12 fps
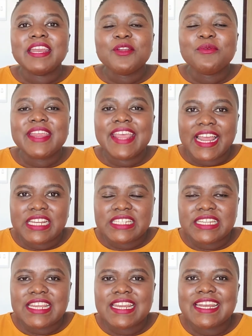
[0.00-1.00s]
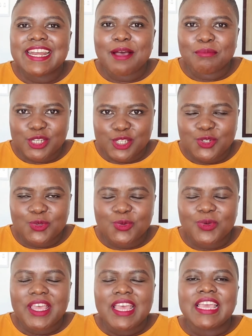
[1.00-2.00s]
Money reality number
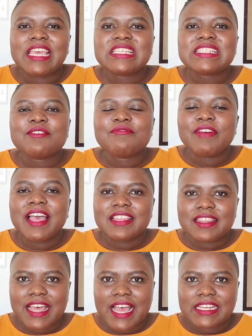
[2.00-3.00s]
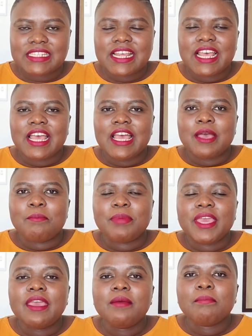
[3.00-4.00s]
two is the fact that
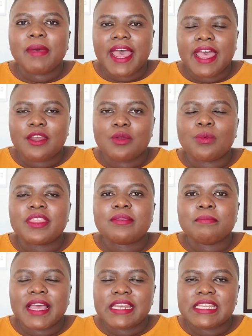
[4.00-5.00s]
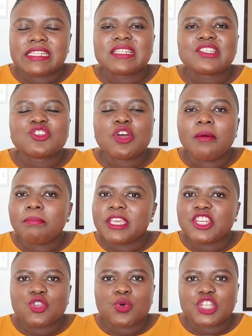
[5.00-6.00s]
being bad with money does not
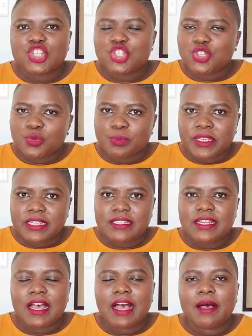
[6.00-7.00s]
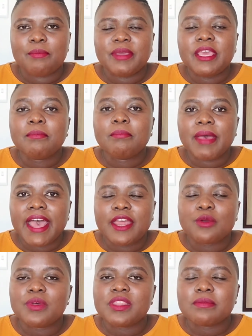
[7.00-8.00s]
mean you are stupid. Being
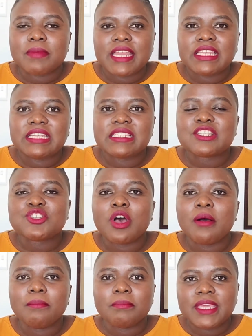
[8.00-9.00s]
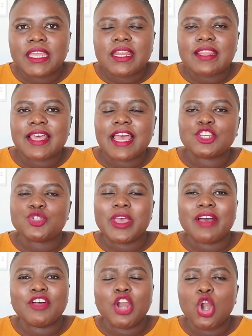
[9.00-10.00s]
bad with money does not mean that
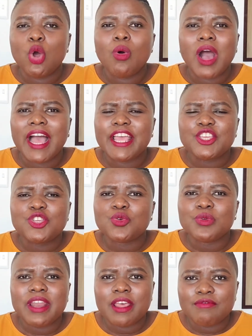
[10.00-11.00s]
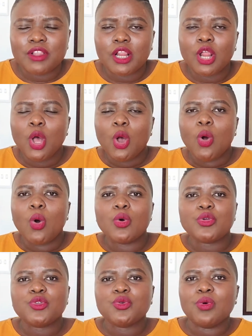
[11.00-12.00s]
you have a low IQ level
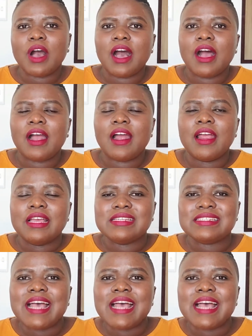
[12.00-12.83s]
or you are